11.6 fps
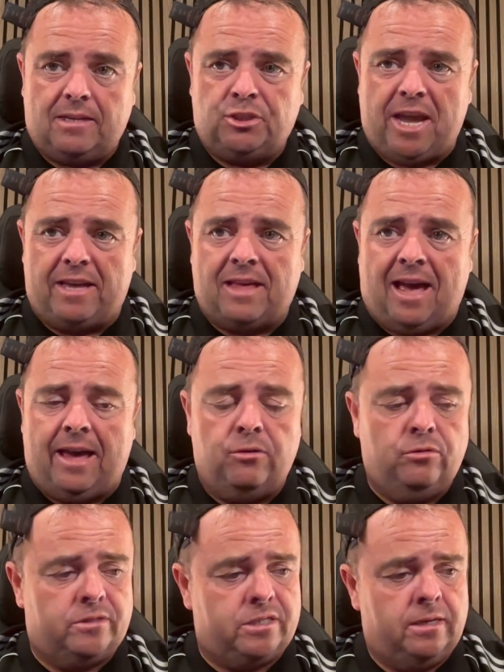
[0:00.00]
check that
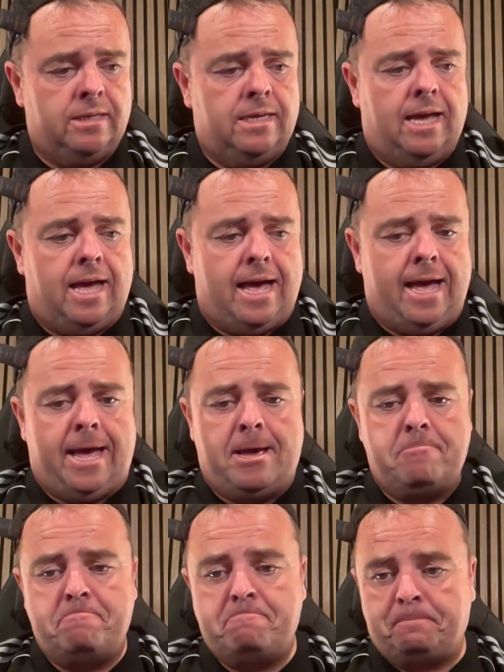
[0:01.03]

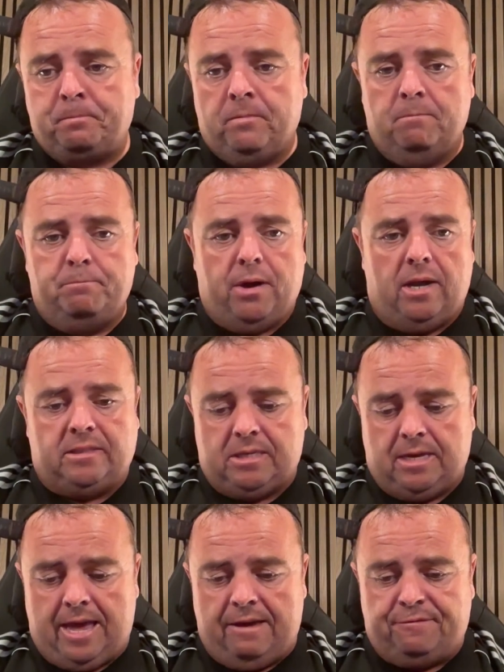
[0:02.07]
out. But
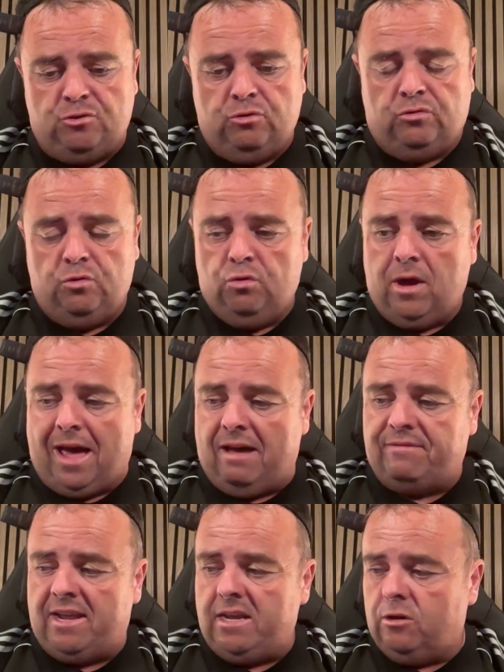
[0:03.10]
if you do
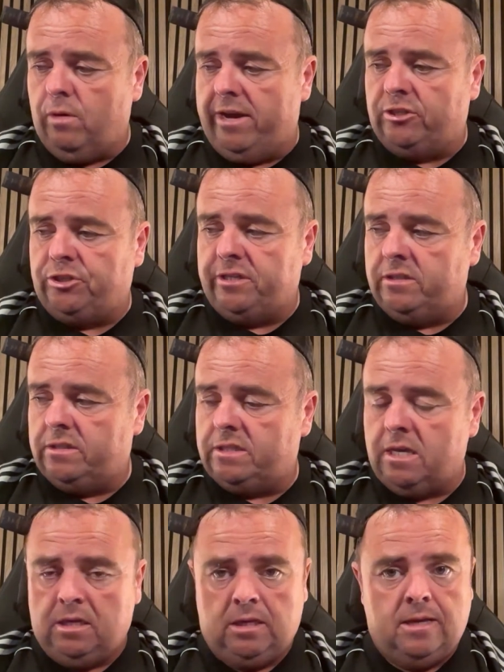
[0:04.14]
have any questions,
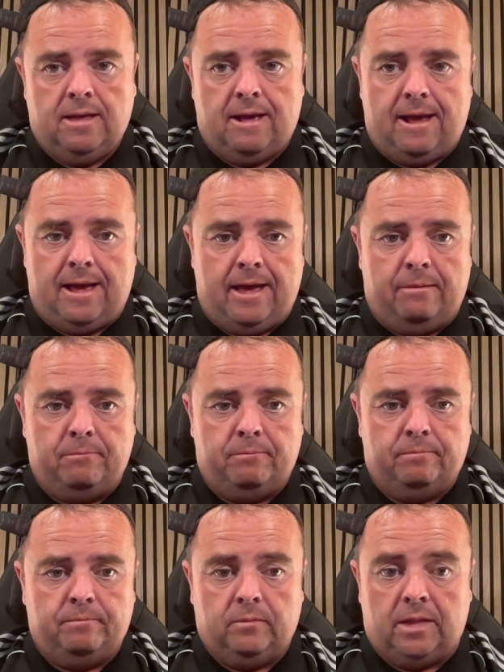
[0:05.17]

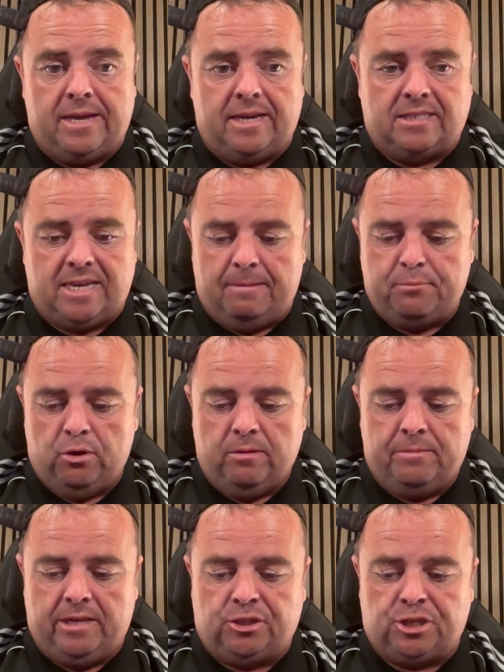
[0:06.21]
like I say, put
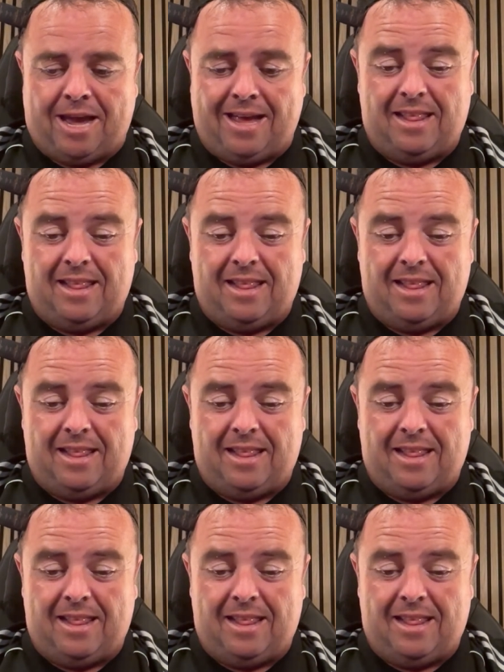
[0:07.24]
them in the chat.